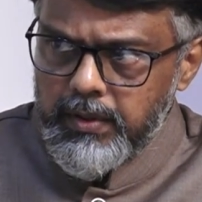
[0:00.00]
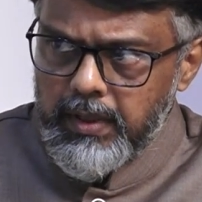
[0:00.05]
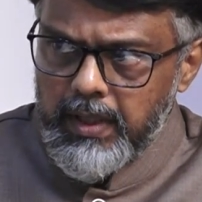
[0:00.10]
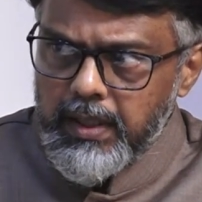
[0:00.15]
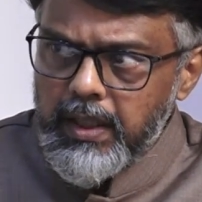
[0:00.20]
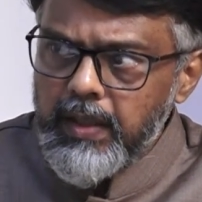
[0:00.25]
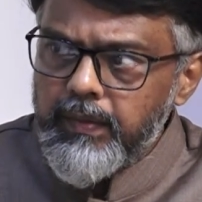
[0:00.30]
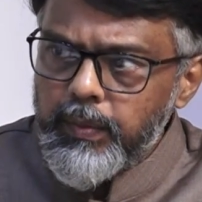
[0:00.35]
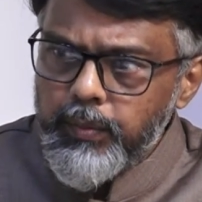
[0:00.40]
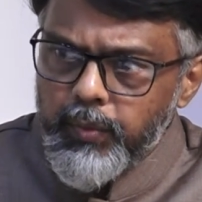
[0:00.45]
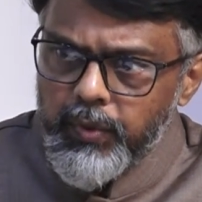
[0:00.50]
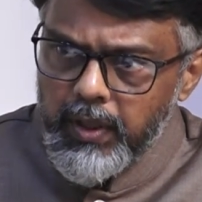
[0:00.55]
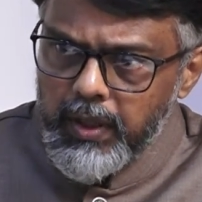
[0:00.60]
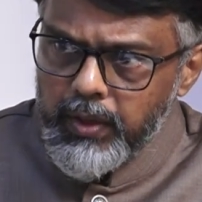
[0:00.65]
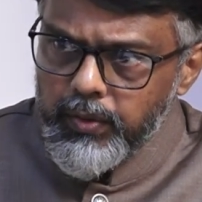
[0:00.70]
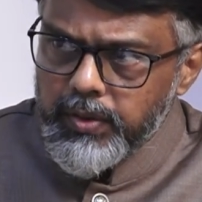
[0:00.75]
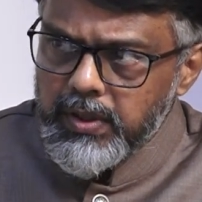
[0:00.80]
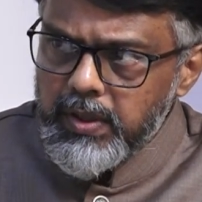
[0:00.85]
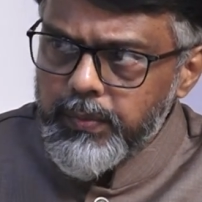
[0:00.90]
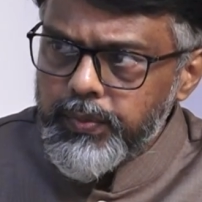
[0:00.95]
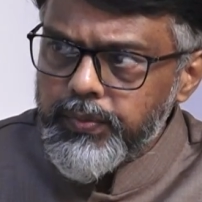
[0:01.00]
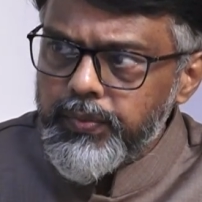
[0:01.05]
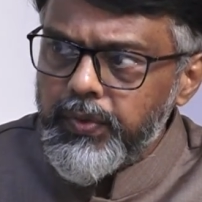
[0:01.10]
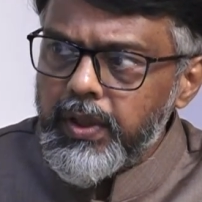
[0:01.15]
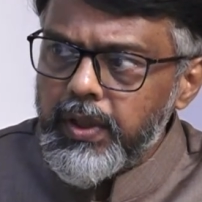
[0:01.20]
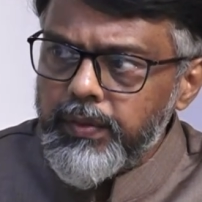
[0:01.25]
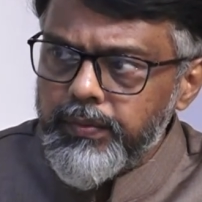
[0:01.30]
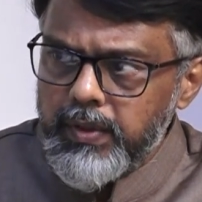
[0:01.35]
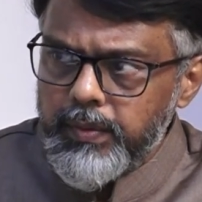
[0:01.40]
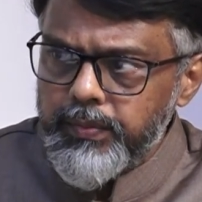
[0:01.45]
And even Montagu
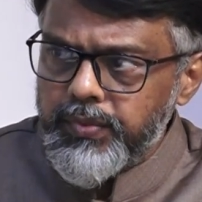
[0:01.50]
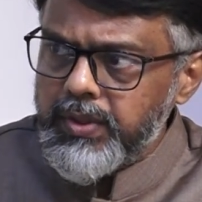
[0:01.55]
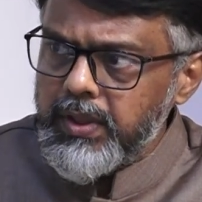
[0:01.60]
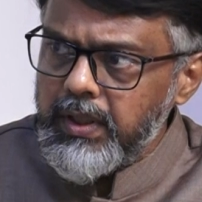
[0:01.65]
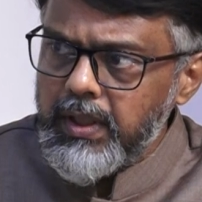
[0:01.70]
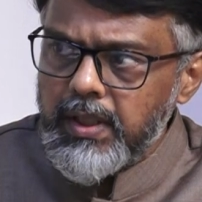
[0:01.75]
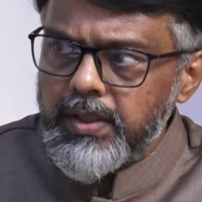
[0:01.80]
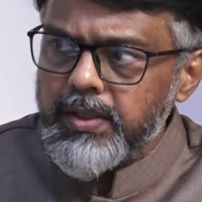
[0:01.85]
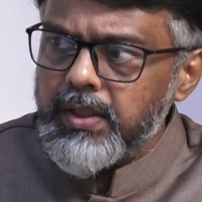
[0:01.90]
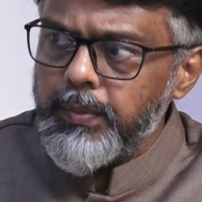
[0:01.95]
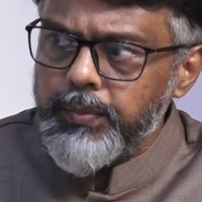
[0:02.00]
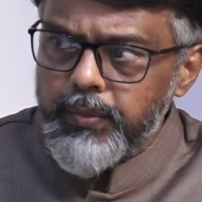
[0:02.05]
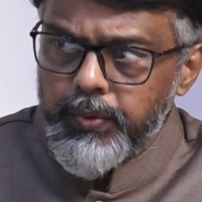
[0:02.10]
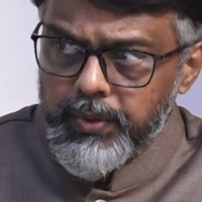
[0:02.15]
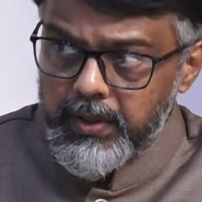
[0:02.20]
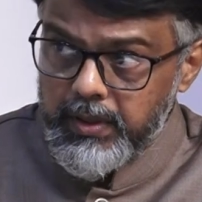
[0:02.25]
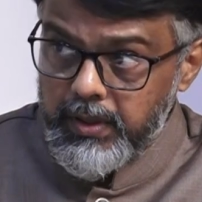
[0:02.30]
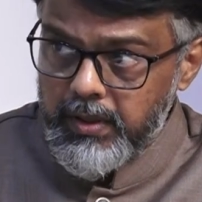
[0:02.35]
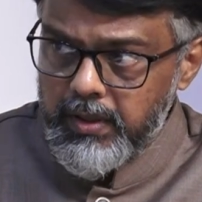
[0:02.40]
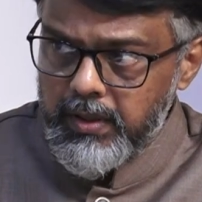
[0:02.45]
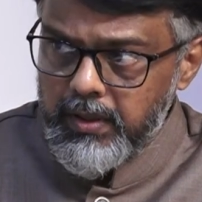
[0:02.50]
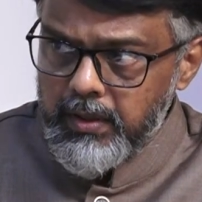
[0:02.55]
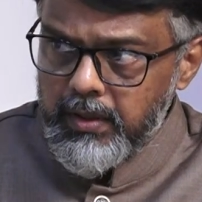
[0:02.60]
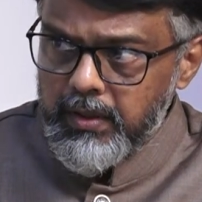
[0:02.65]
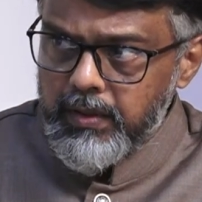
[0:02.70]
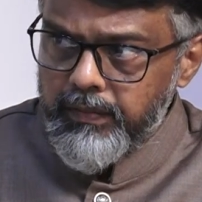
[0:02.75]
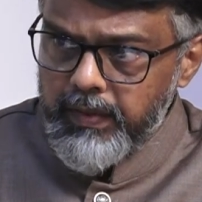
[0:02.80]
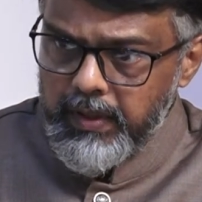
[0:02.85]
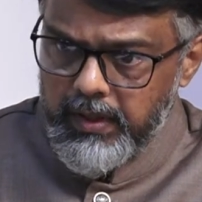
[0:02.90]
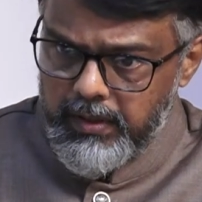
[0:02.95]
Chelmsford reforms she had supported
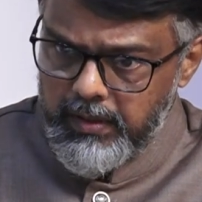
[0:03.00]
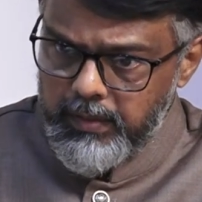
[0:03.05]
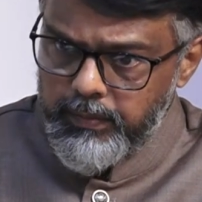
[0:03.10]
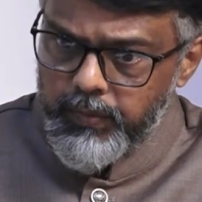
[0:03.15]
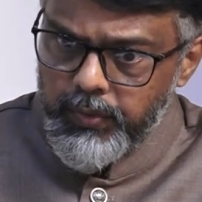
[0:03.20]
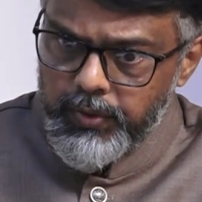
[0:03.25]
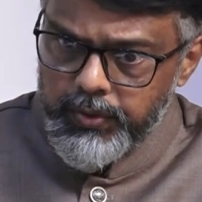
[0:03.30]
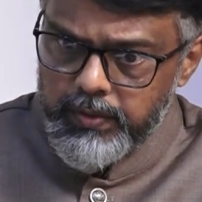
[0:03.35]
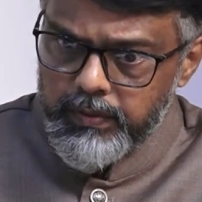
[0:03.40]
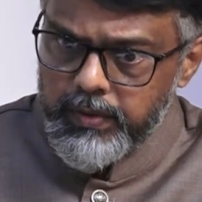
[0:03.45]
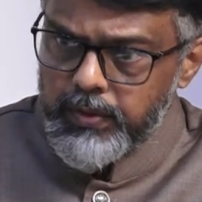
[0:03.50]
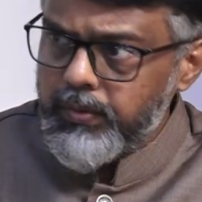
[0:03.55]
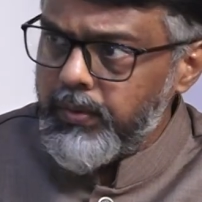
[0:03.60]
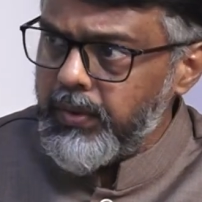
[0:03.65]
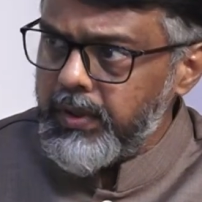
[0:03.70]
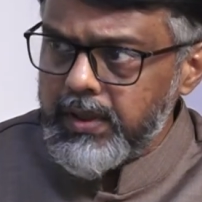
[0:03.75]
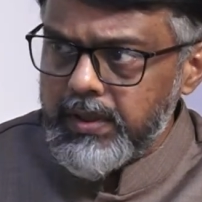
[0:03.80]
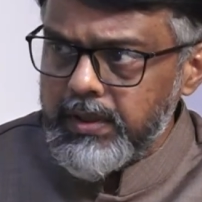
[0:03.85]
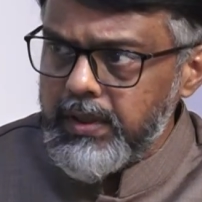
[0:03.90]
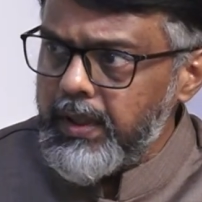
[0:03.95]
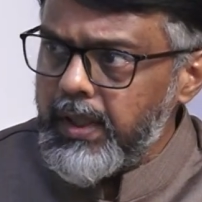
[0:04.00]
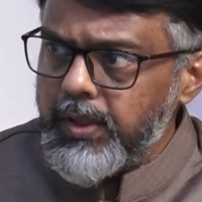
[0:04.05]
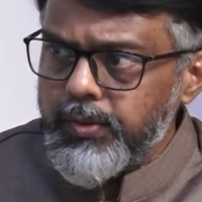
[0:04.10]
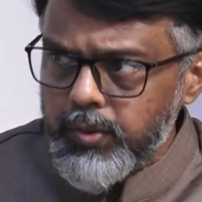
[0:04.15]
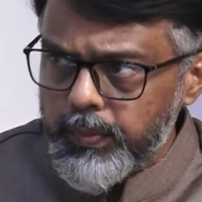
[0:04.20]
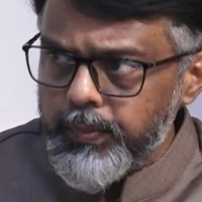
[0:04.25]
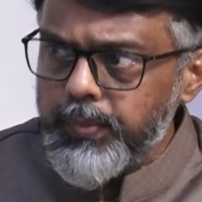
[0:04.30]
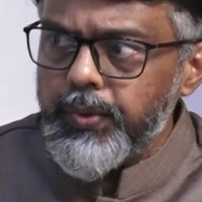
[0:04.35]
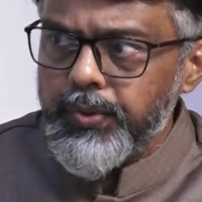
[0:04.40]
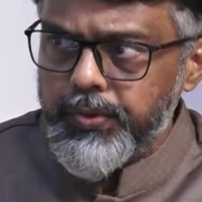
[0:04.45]
when most of the Congress leaders
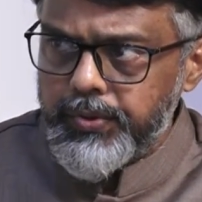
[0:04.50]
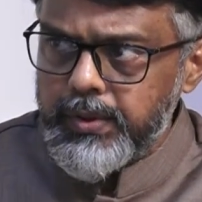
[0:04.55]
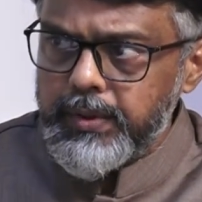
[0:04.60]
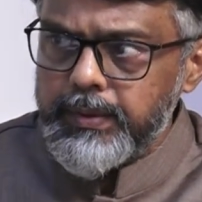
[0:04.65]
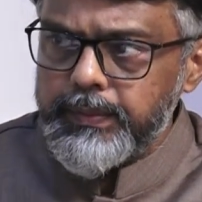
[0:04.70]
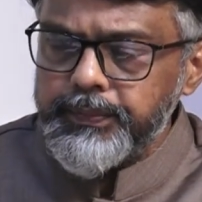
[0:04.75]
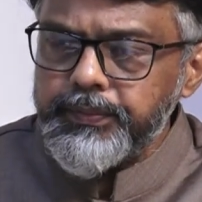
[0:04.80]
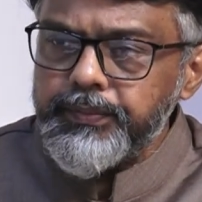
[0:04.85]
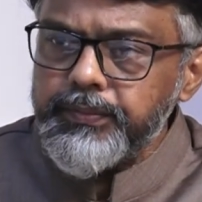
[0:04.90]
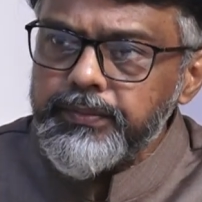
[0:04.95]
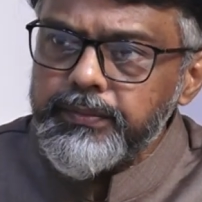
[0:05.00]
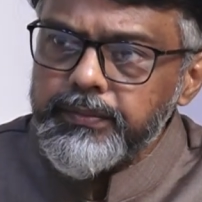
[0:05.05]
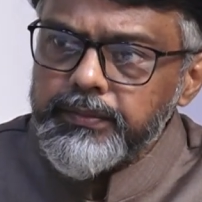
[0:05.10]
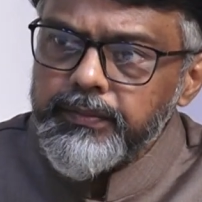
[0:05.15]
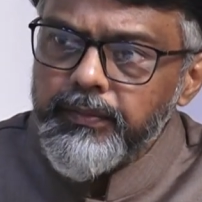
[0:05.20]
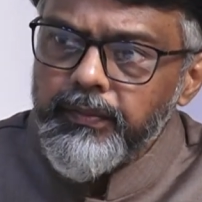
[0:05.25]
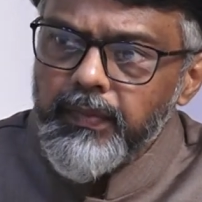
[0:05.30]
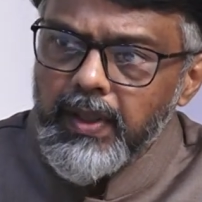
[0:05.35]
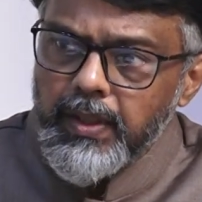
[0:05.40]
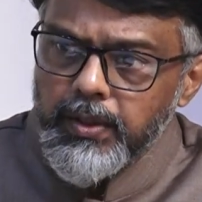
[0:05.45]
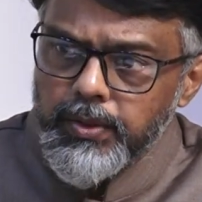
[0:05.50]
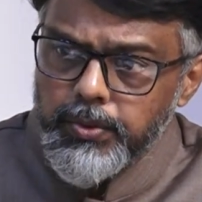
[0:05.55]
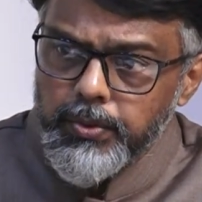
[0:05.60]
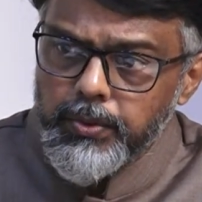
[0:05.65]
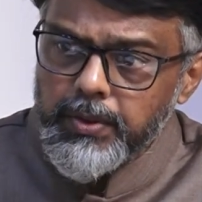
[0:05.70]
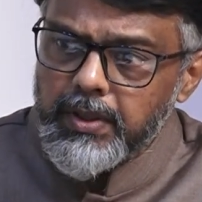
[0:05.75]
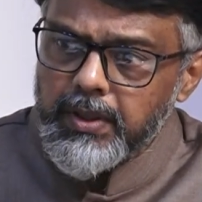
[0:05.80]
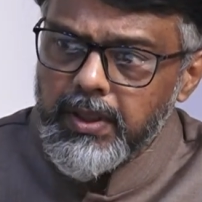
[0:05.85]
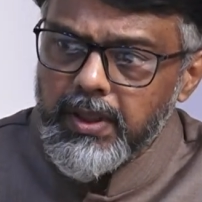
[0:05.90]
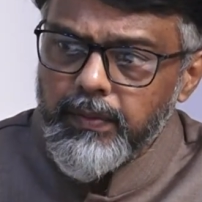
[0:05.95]
opposed.
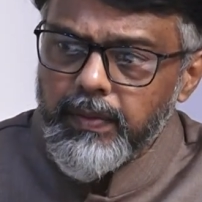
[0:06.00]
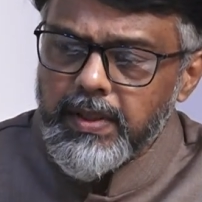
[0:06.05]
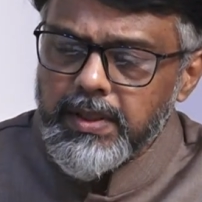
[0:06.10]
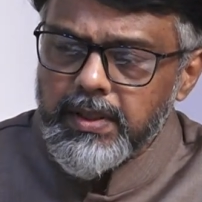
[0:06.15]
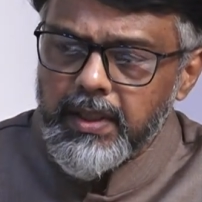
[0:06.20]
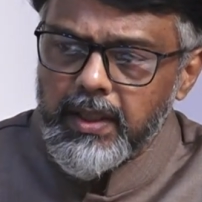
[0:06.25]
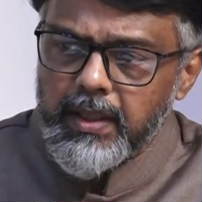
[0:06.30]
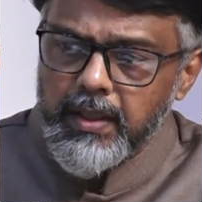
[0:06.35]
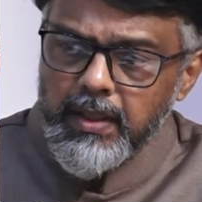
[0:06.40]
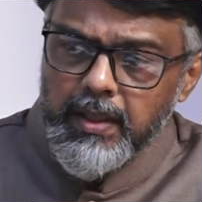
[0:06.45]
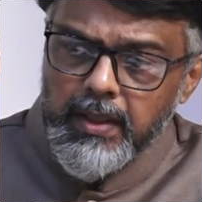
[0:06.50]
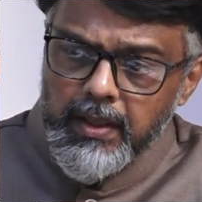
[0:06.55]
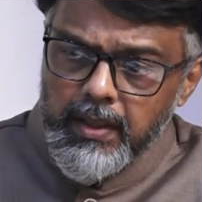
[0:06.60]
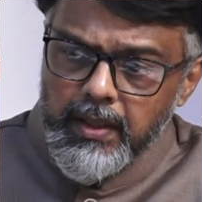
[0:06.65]
So the thing was that